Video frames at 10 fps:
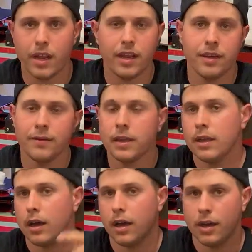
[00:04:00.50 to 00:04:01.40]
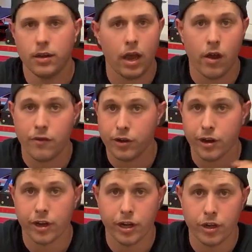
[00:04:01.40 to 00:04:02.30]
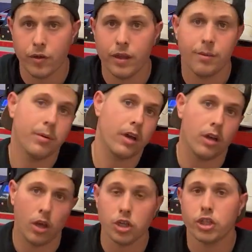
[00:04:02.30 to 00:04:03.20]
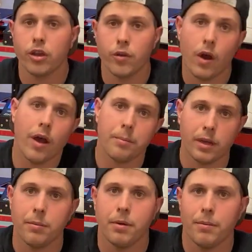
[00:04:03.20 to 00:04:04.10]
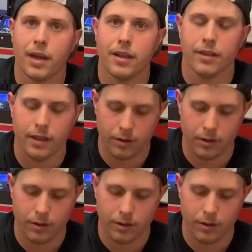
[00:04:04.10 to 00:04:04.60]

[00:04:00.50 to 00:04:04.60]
it in, however you're gonna do it, but I'll show you how I'm gonna put mine in the